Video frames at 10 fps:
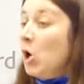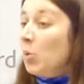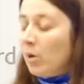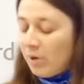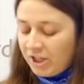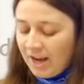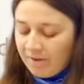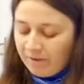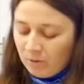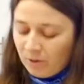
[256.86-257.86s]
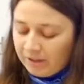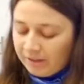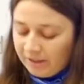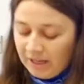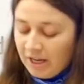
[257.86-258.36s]
We wish
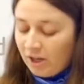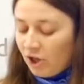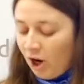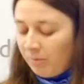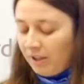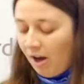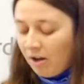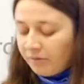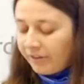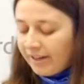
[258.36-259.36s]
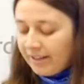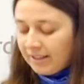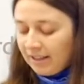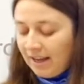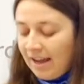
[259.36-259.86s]
everyone an enjoyable
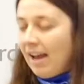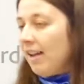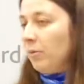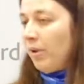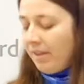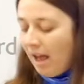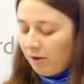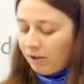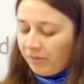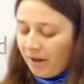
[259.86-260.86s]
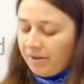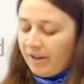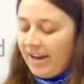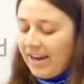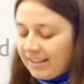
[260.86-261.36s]
conference, and without further
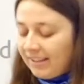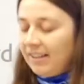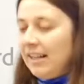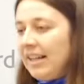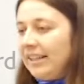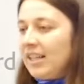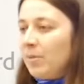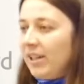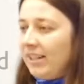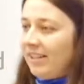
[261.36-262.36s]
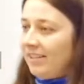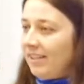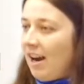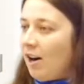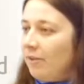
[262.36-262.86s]
haste, let us
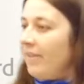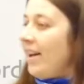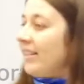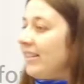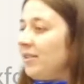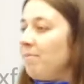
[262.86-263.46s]
begin our first